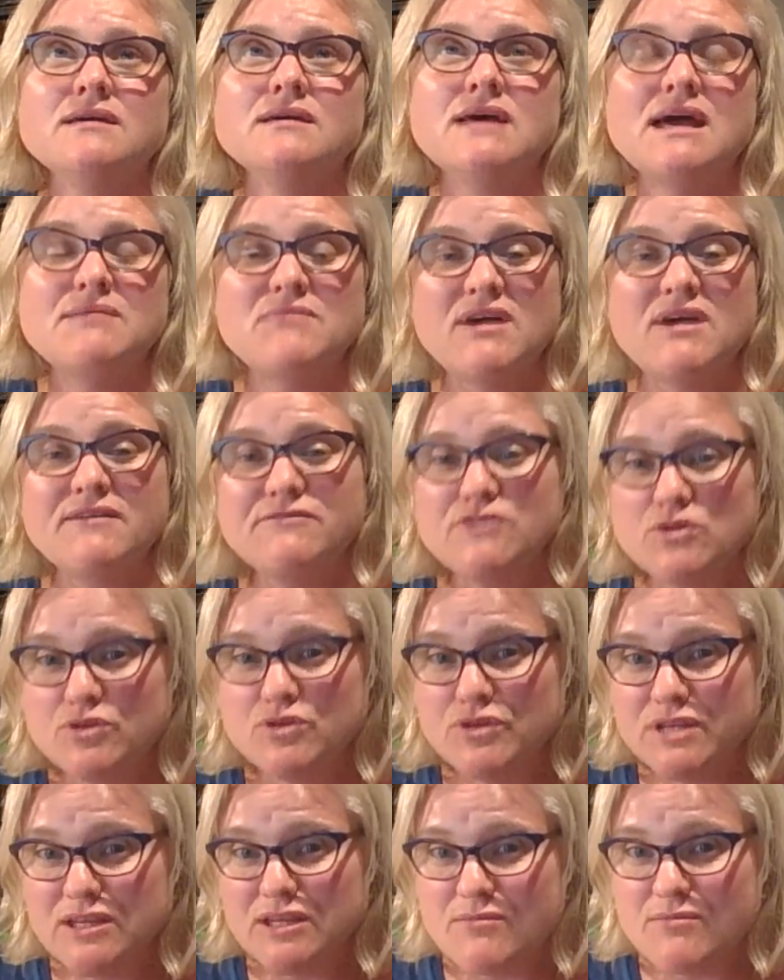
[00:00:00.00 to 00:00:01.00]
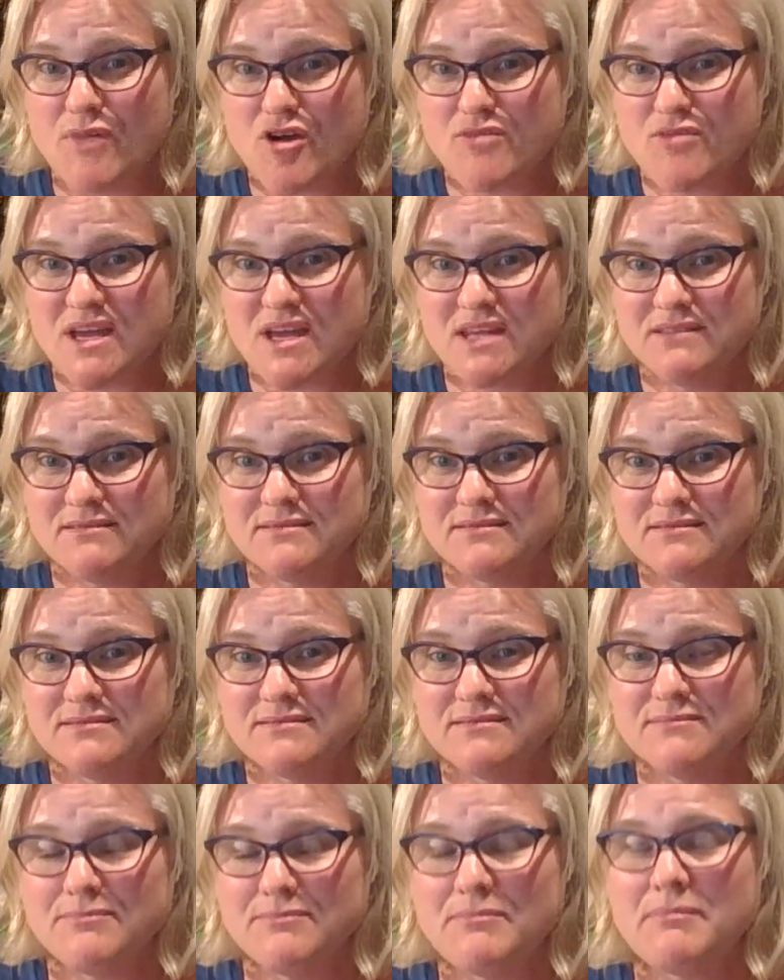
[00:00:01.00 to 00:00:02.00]
It might feel good in the moment,
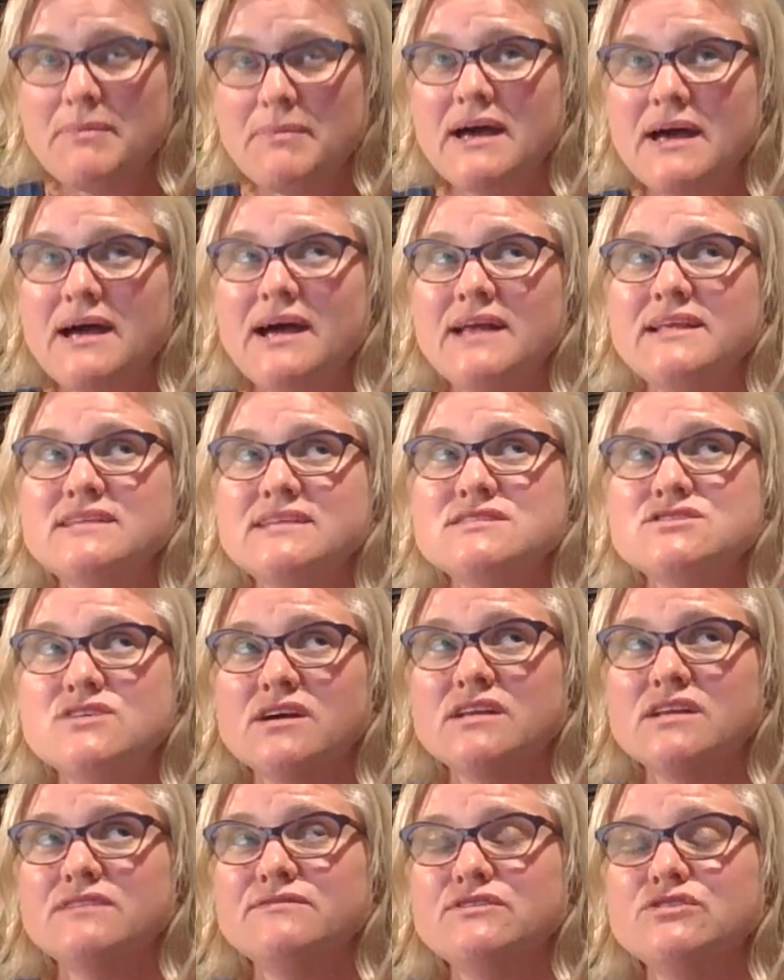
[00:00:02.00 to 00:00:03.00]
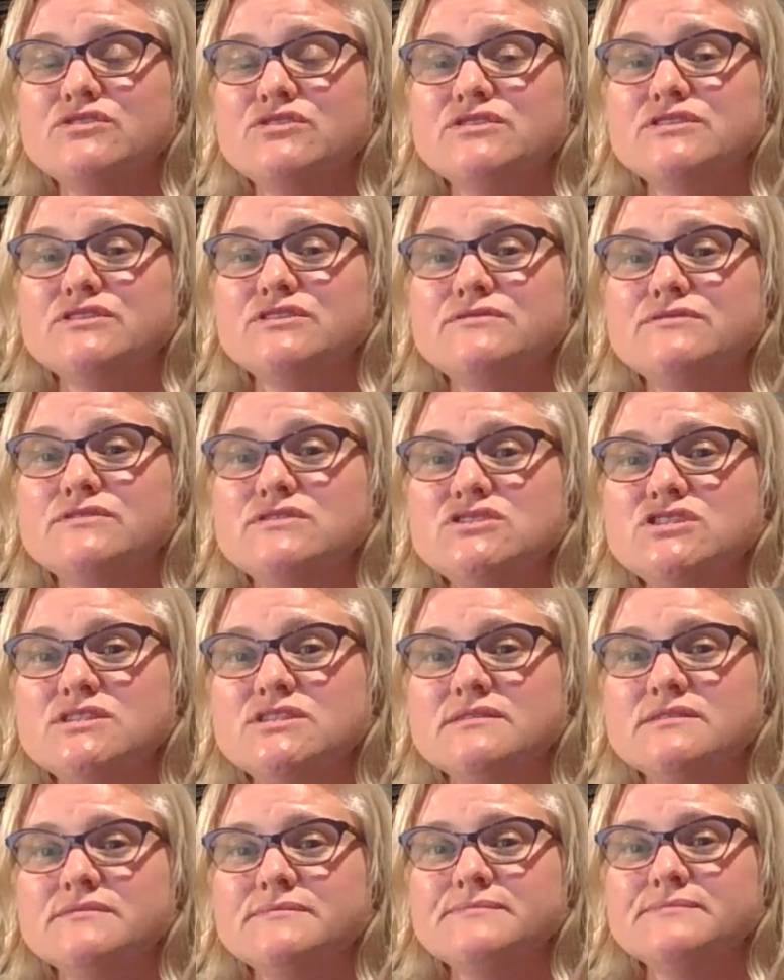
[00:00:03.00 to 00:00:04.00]
but it's not going to feel good in the
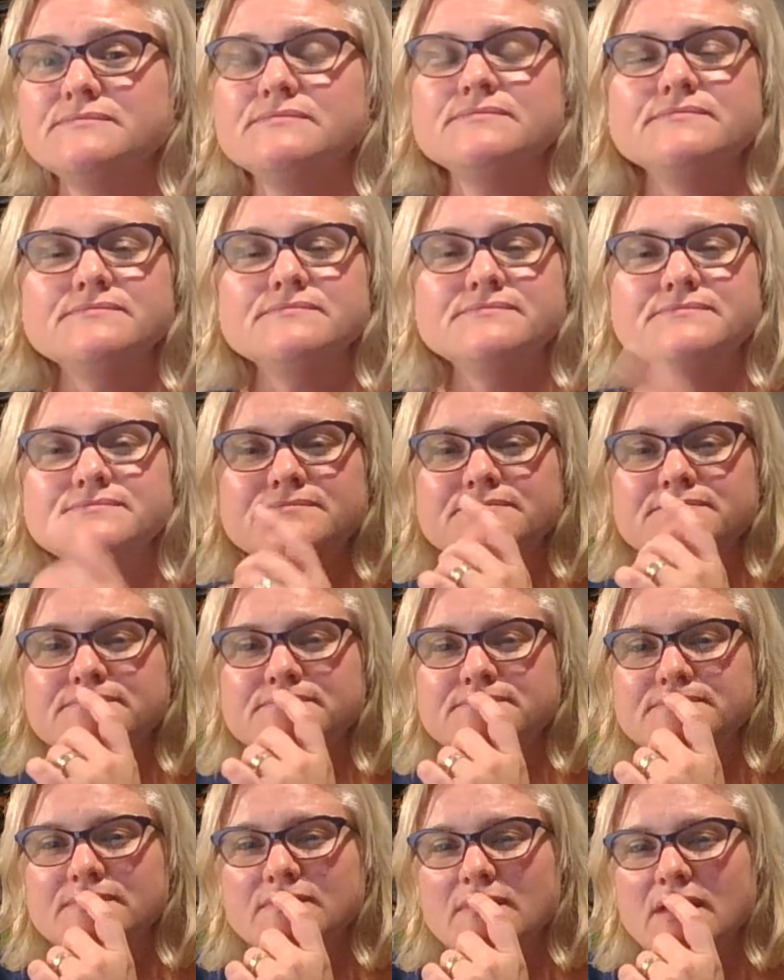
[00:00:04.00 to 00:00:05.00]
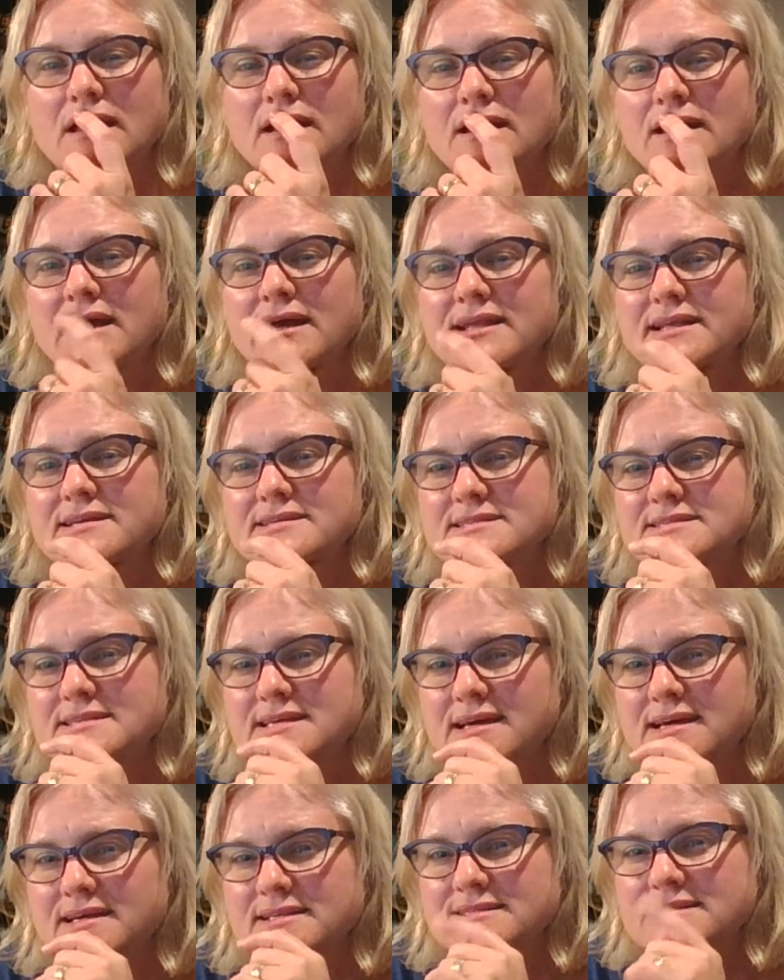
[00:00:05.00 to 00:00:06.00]
future. Hmm, kind of
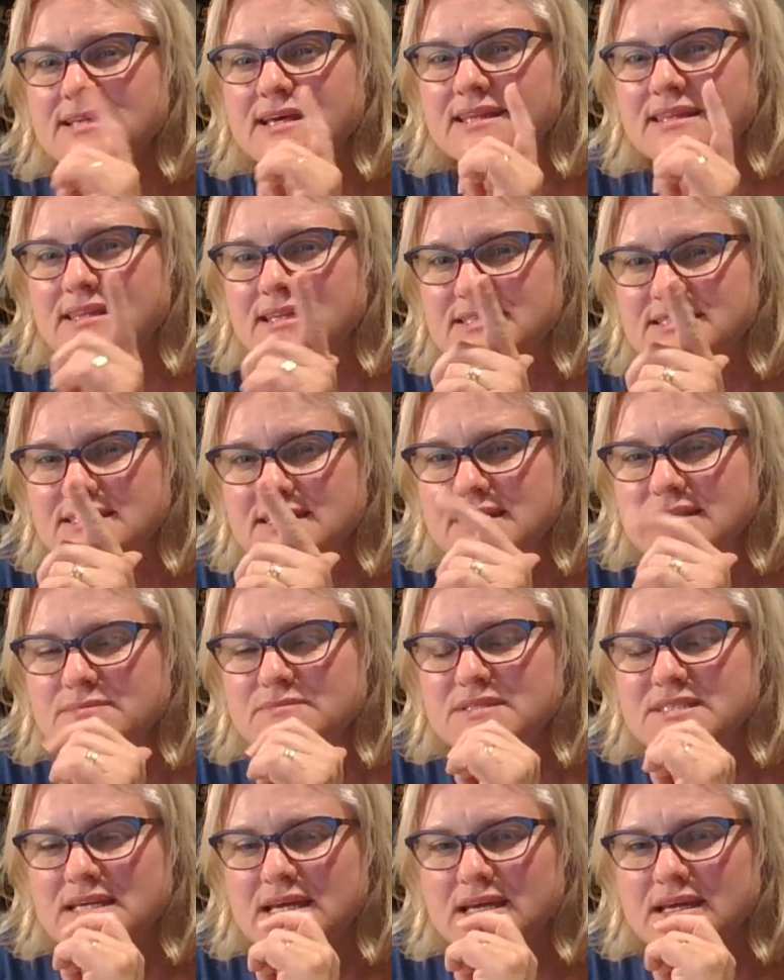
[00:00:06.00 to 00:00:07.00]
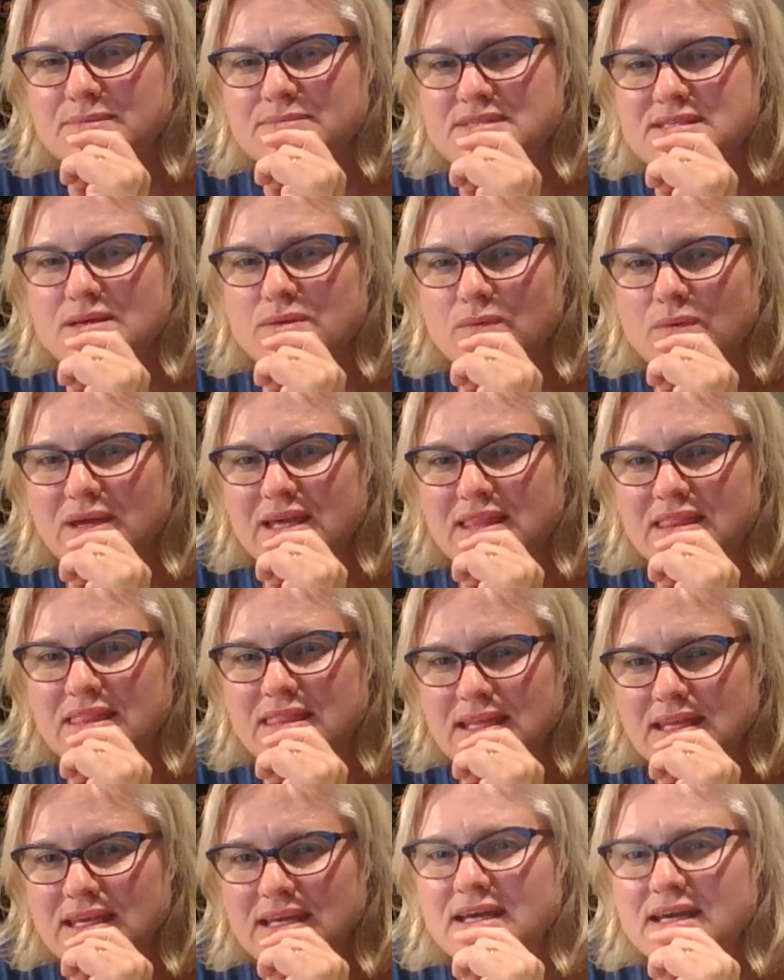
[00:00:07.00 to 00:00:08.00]
sounds like the Tim Tams that we
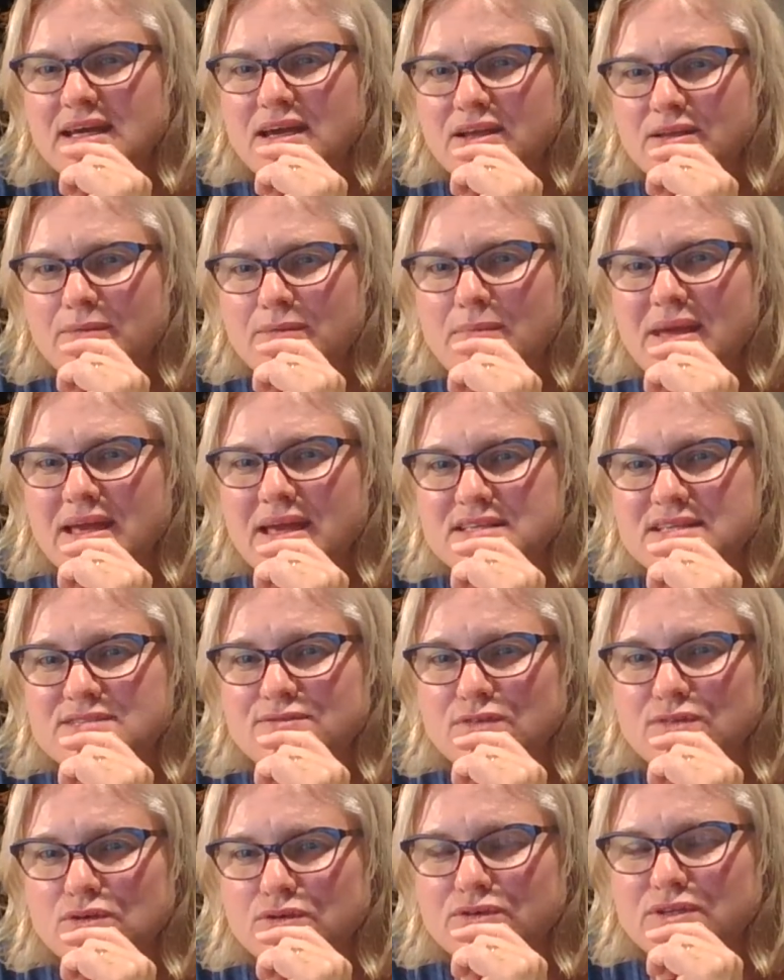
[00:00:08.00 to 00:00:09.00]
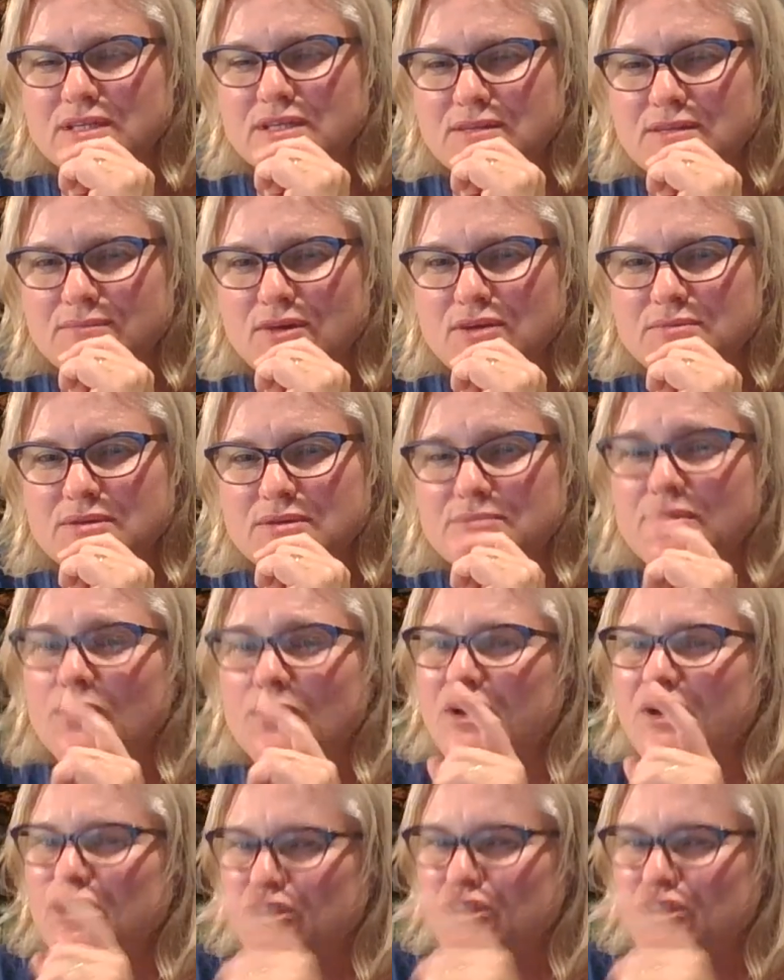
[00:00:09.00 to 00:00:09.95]
think are going to make us feel good in the moment, but we